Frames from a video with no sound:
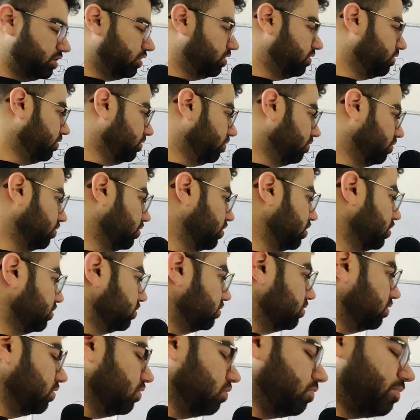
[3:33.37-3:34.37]
you.
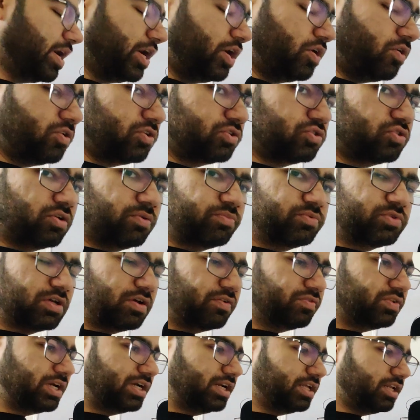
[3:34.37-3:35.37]
So you might also observe
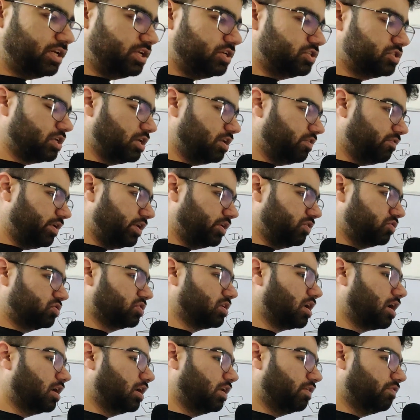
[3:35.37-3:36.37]
that initially when you
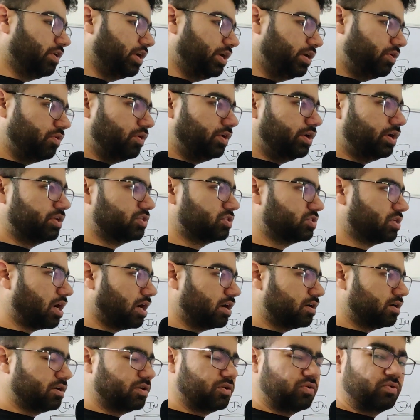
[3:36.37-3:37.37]
start a video, it
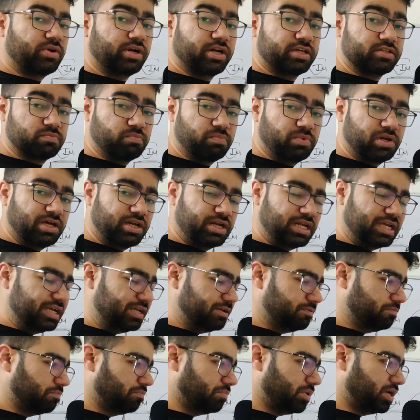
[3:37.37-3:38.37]
starts out as blurry,
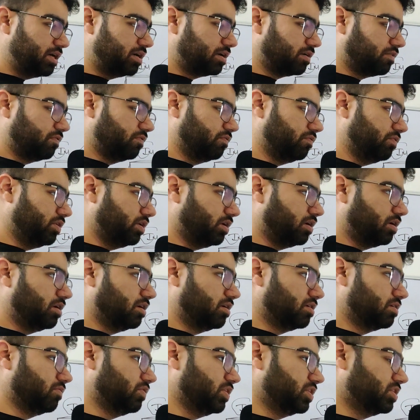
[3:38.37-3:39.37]
but
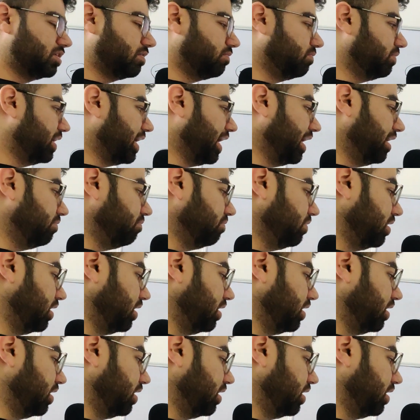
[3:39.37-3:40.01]
with some time it